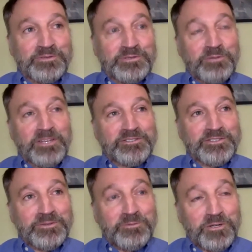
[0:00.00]
do you
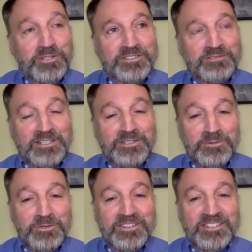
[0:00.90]
basically work
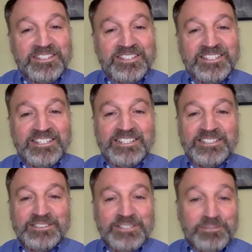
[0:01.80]
directly with
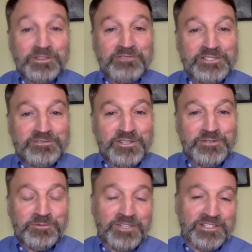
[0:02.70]
the
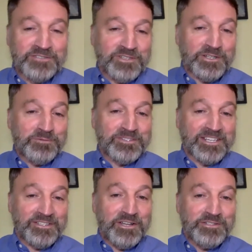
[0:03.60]
restaurants when they're struggling with
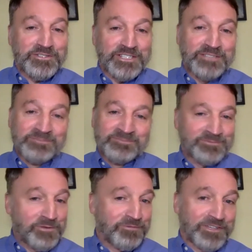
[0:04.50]
technology?
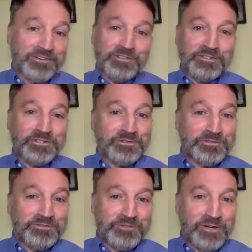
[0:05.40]
You figure out the
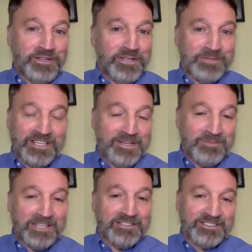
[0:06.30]
solution for them and kind of
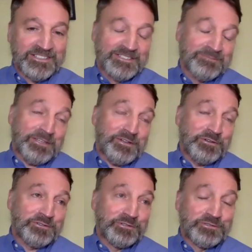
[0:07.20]
make your
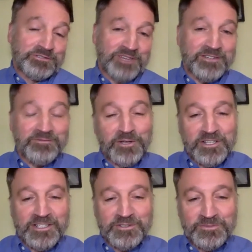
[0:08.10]
whole solution run for
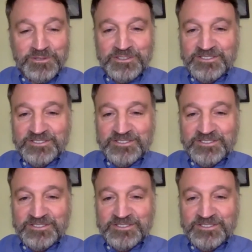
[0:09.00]
the customer.